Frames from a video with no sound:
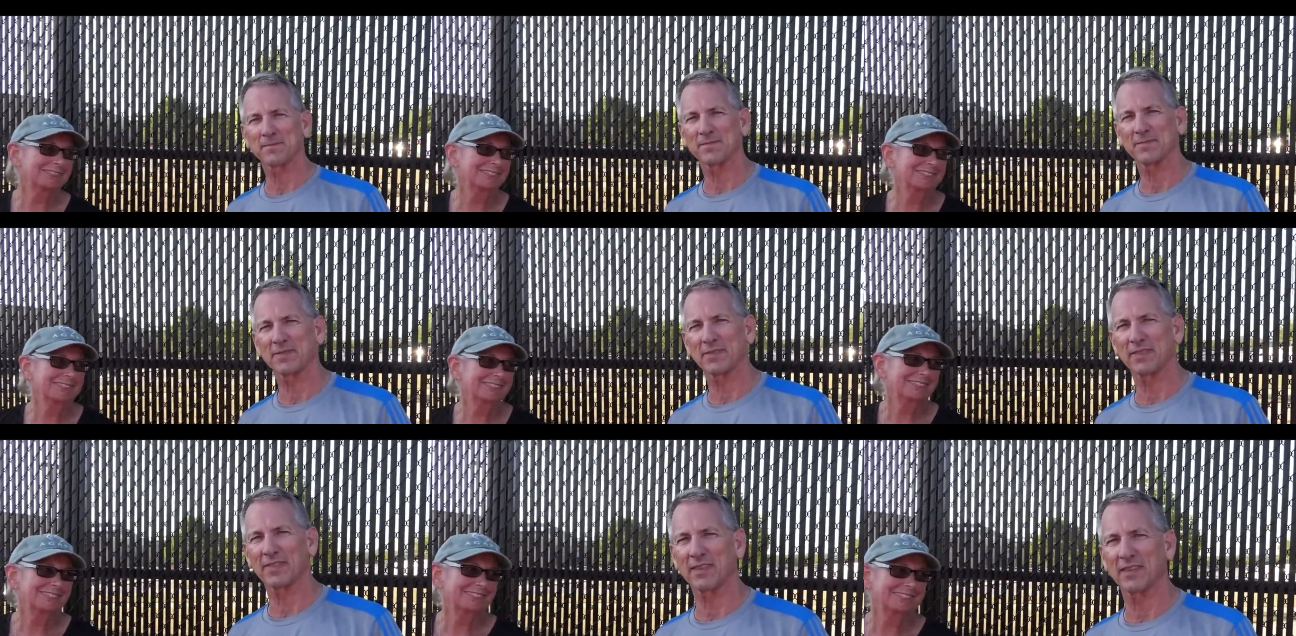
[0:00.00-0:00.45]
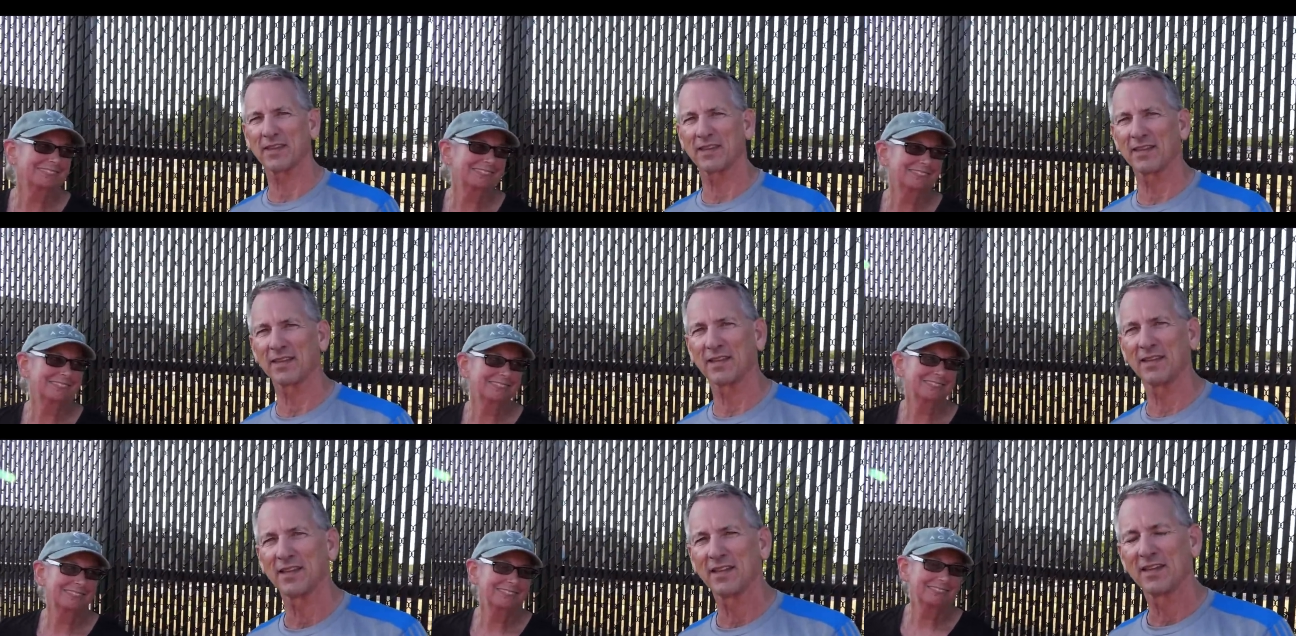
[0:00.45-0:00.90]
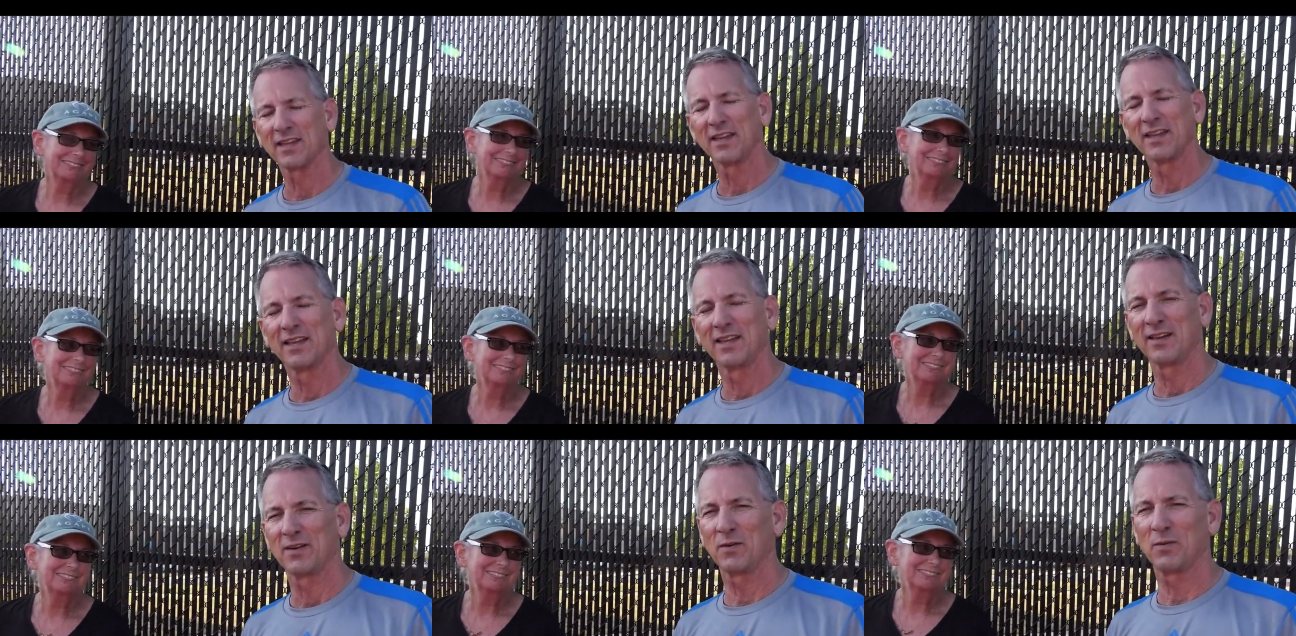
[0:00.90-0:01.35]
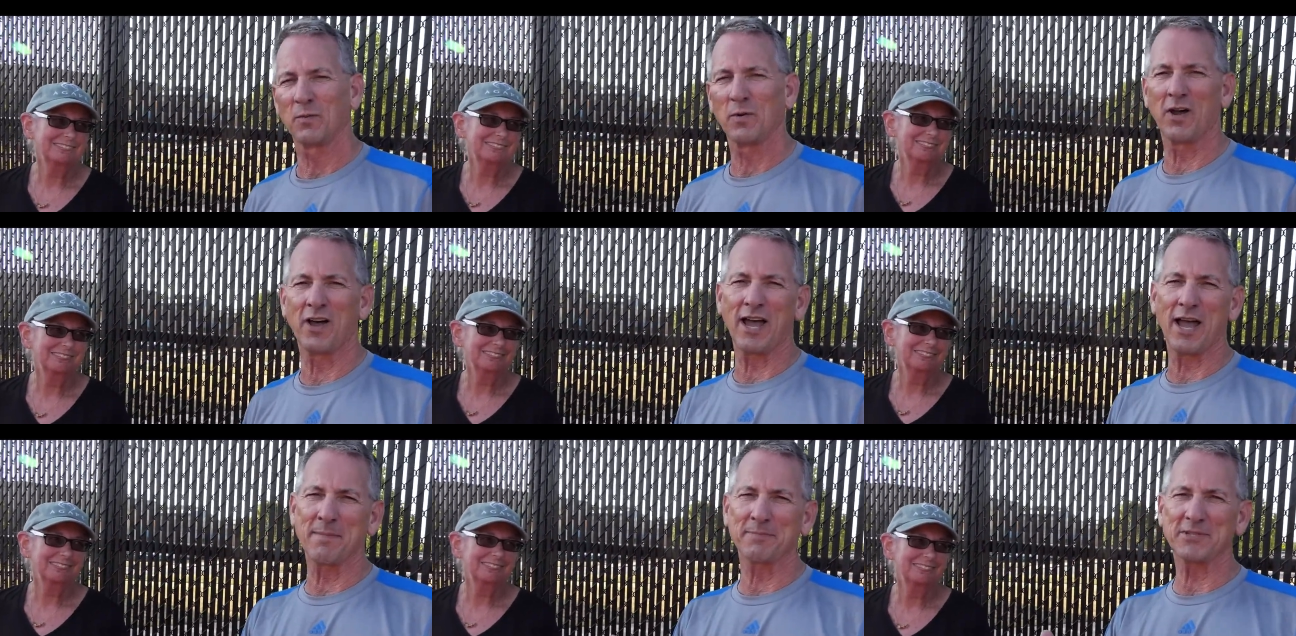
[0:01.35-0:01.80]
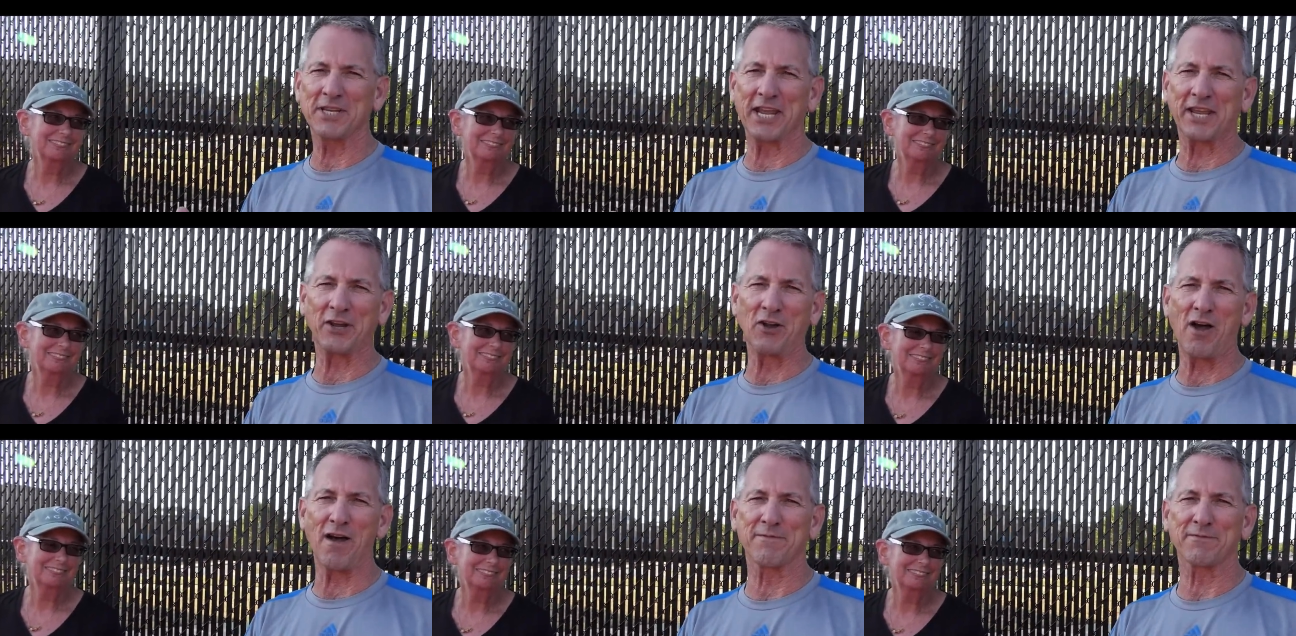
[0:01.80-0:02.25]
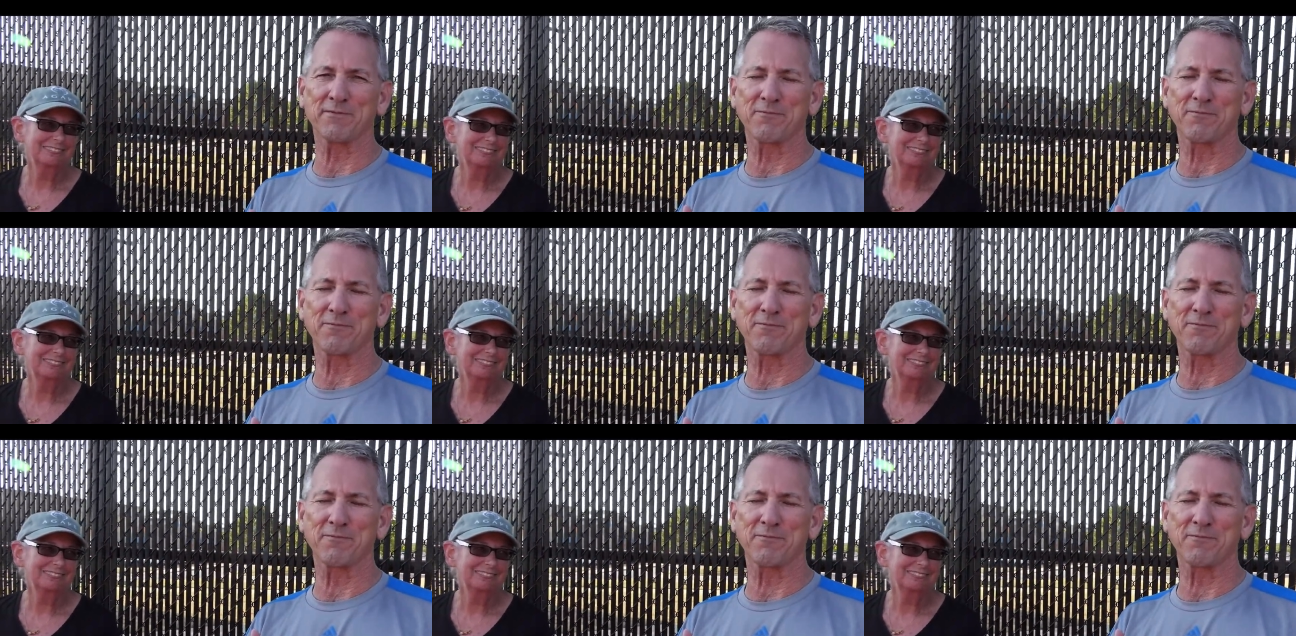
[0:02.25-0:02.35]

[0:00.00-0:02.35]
Speaker 1: Uh, could you tell us about that? Well, I'm taking off